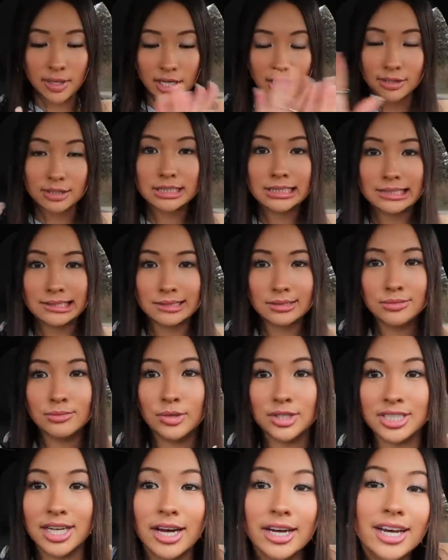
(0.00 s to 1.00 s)
me
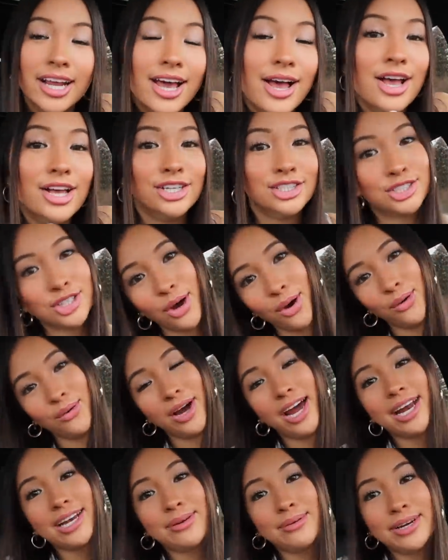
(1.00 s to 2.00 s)
we're done. So
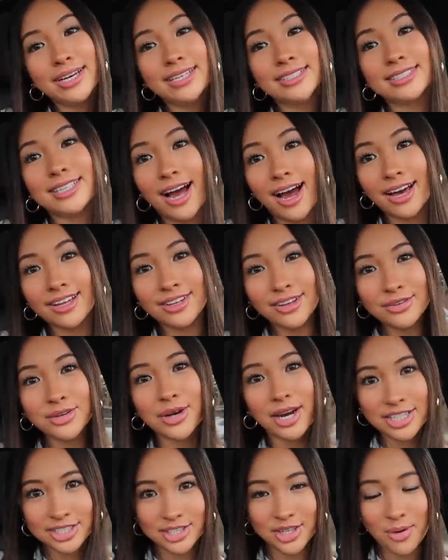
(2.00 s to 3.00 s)
anyways, I love you
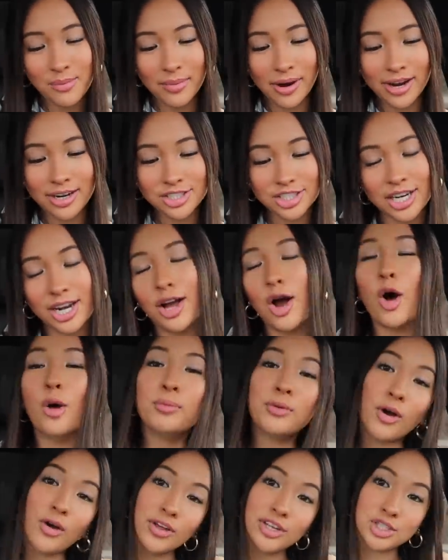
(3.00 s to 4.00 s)
guys so much and I
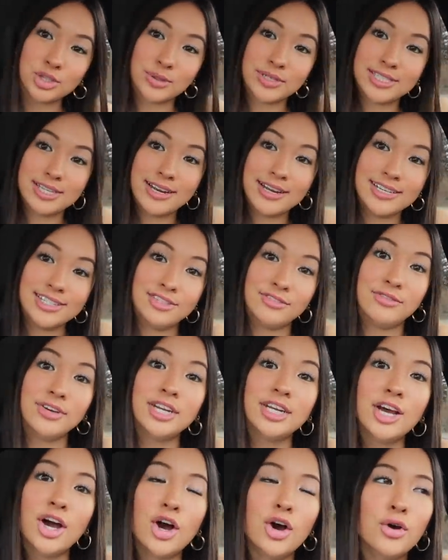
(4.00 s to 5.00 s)
hope y'all enjoyed today's
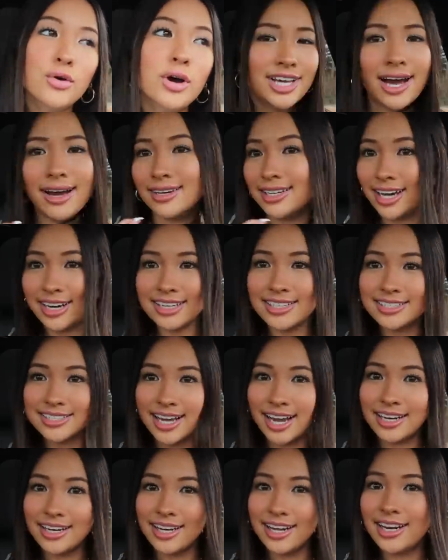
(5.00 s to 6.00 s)
video. Yeah, get
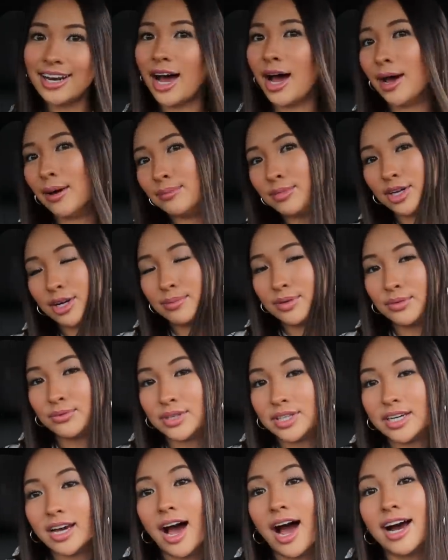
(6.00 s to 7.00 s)
excited. I'm going to be
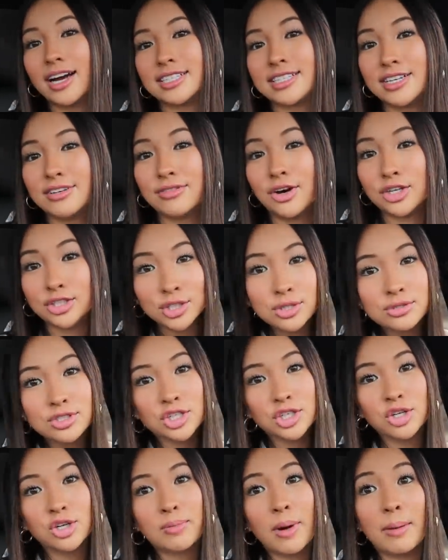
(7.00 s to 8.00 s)
really active on
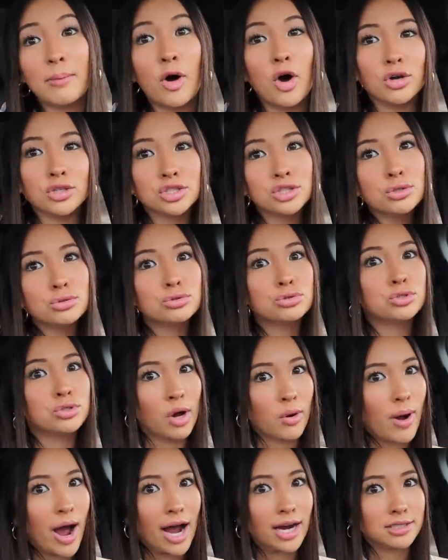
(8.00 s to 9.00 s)
YouTube. I'm also
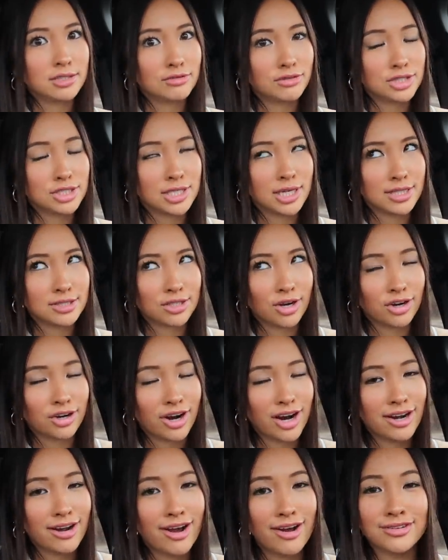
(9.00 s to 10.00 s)
so active on TikTok
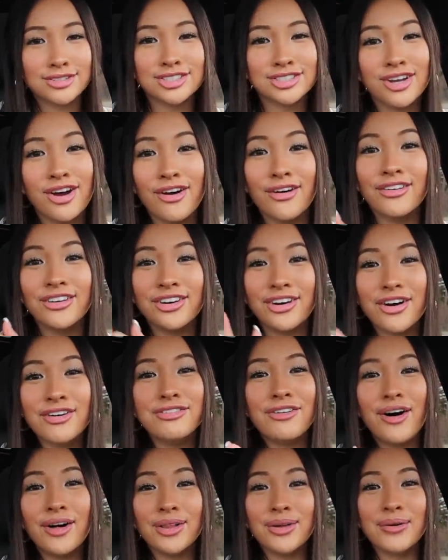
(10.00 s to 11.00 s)
right now. So go
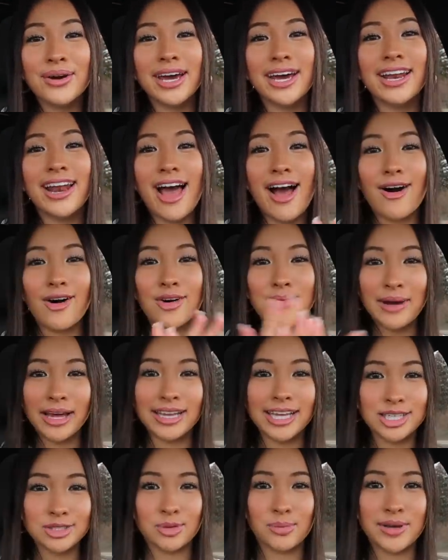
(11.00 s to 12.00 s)
follow it. All my
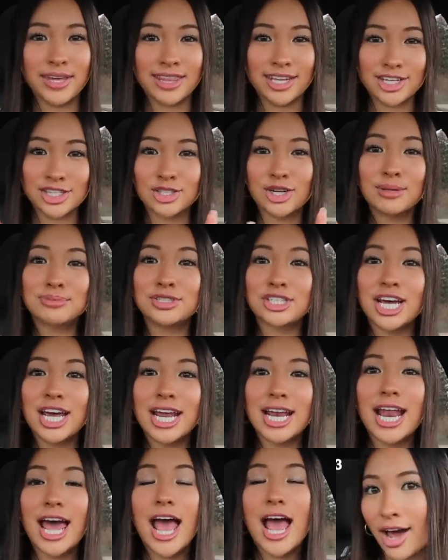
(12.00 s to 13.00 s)
links will be in the
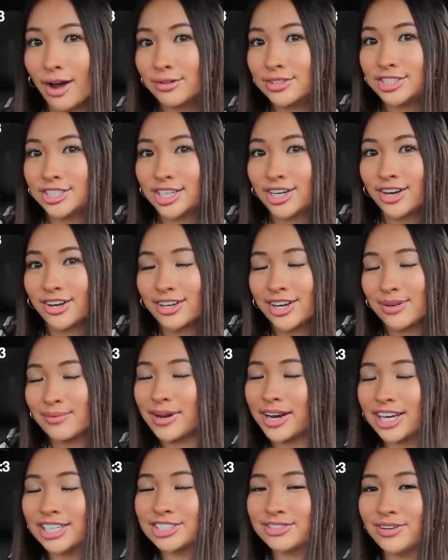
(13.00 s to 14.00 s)
description and I will see y'all in
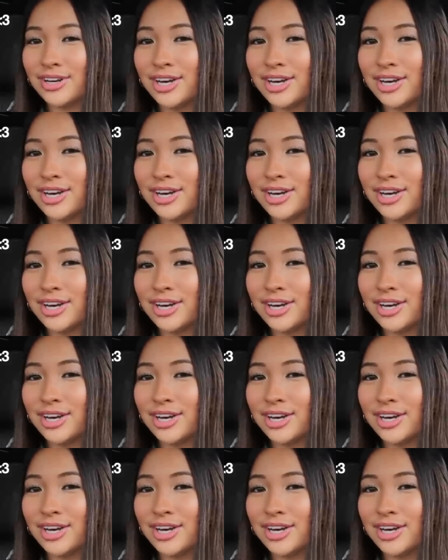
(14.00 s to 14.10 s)
my next